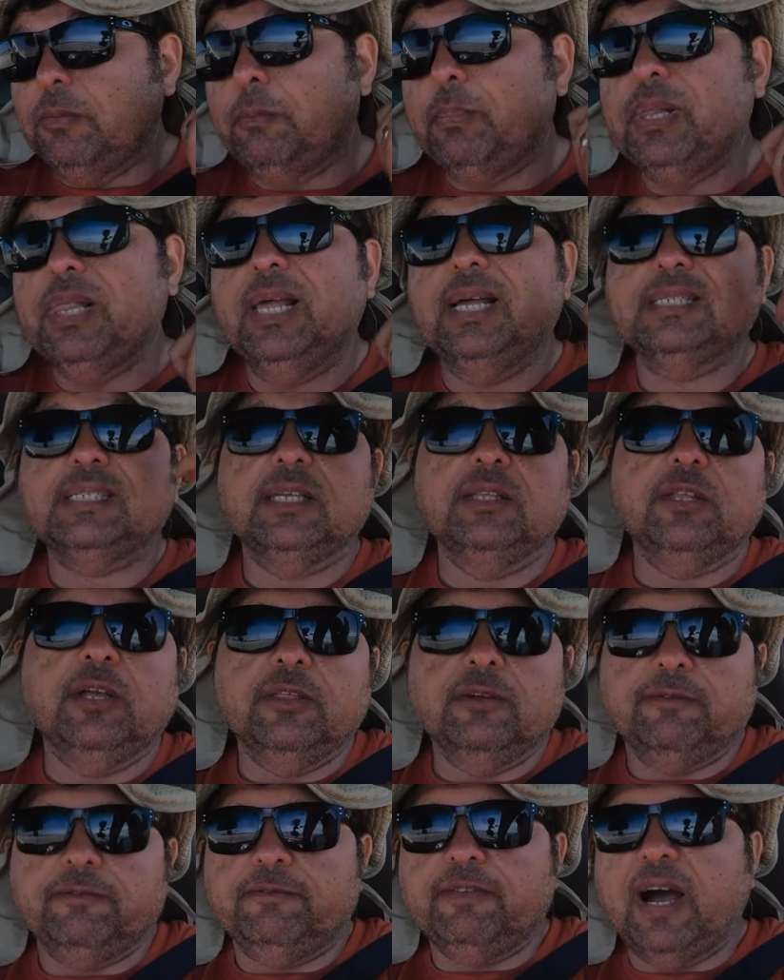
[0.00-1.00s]
plus
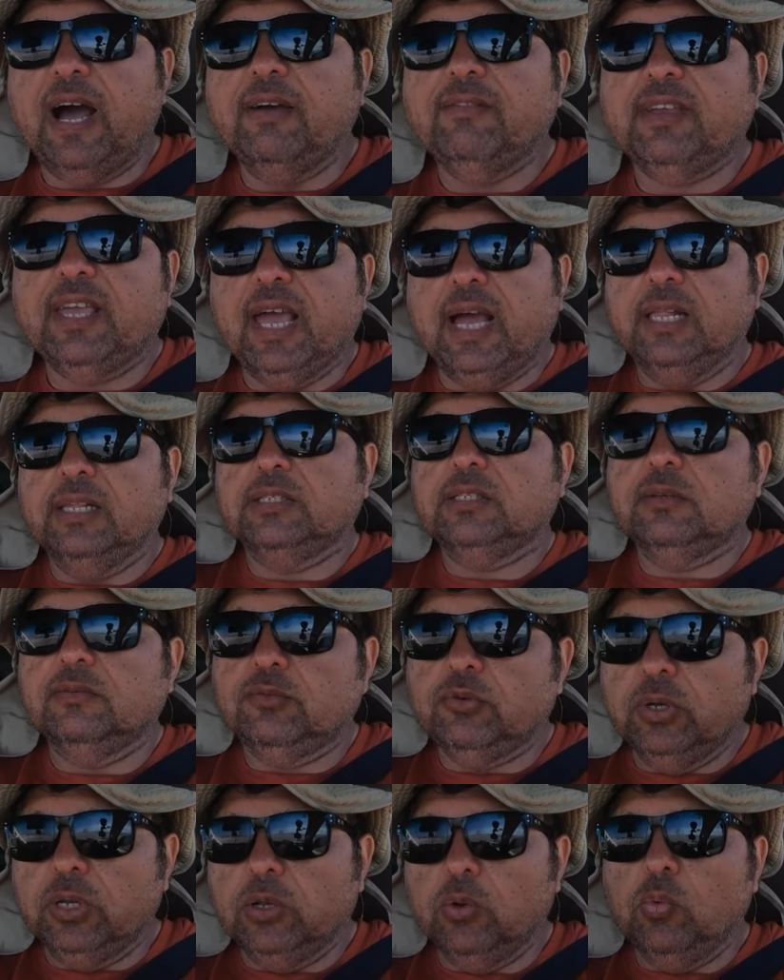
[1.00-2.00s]
another 5 gallons of
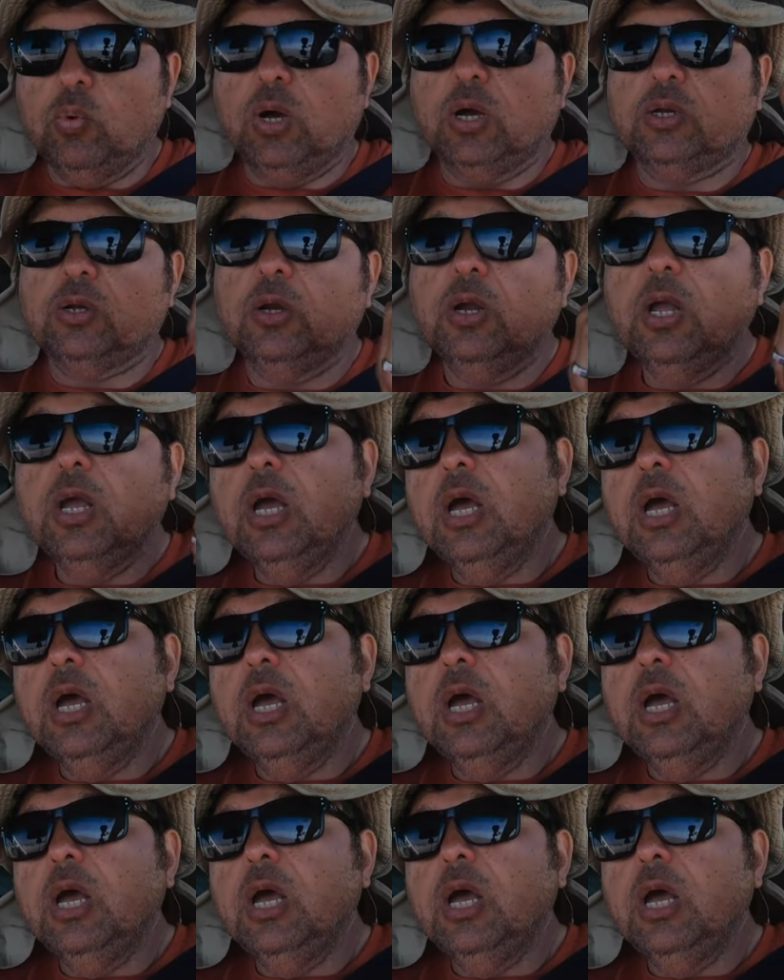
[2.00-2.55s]
drinking water,